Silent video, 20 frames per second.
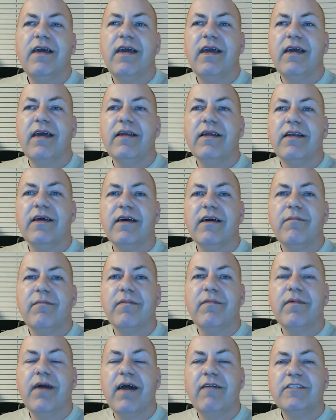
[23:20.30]
And
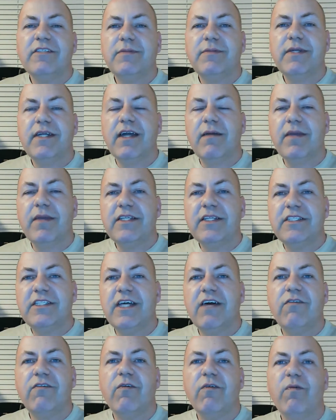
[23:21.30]
I was becoming
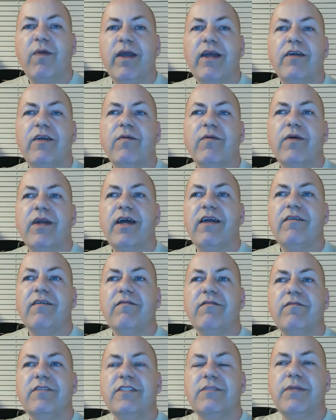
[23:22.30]
self-aware. When I
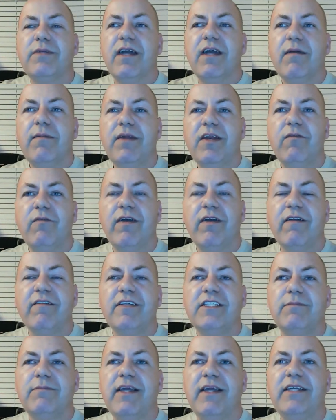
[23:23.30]
was becoming aware of
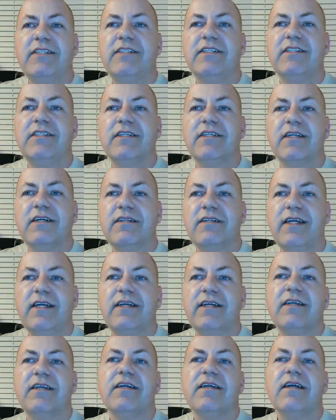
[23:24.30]
spaces to
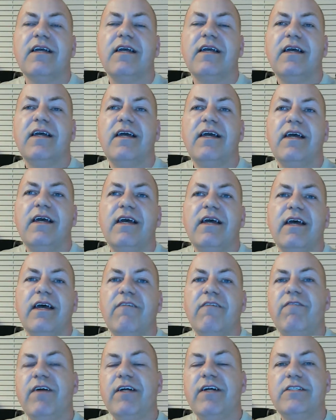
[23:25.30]
clear,
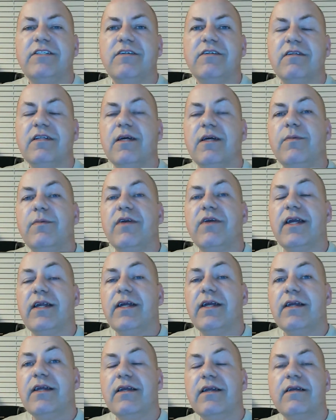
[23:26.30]
it felt so
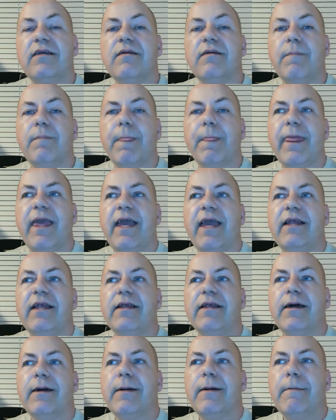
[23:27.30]
liberating.
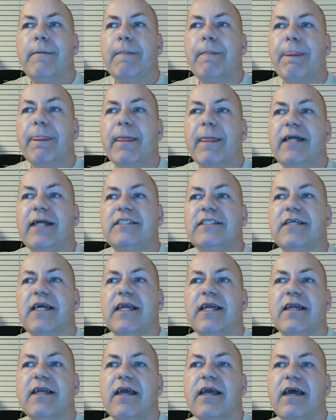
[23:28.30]
And it's
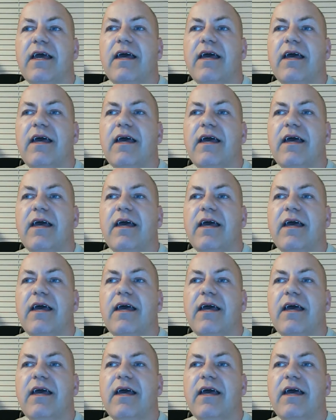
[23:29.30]
like